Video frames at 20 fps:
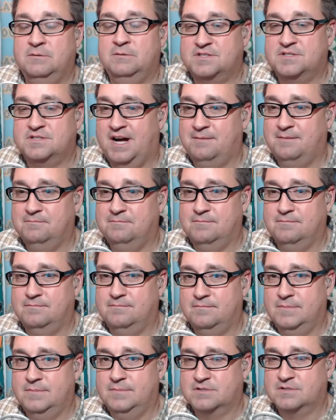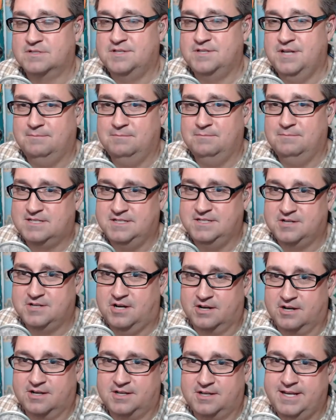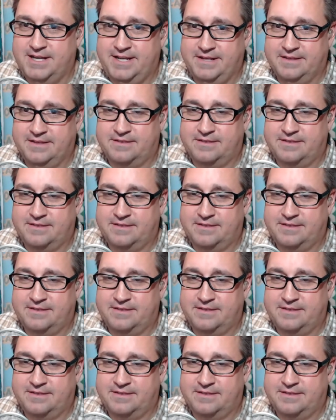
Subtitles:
not. It was not Missy talking to Keith.